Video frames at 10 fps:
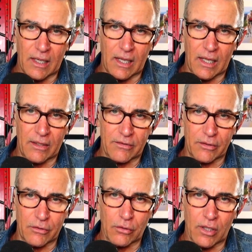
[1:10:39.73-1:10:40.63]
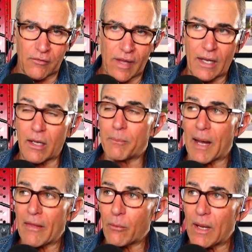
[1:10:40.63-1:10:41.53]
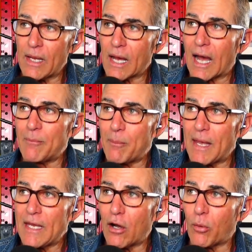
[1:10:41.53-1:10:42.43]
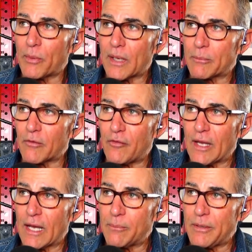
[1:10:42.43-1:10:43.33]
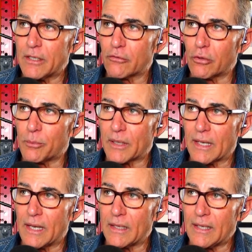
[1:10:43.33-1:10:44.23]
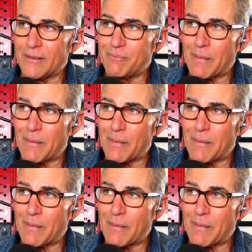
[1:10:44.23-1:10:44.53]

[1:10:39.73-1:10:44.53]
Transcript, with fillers: Uh, so do all of that. By the way, I may open up the V I P group again in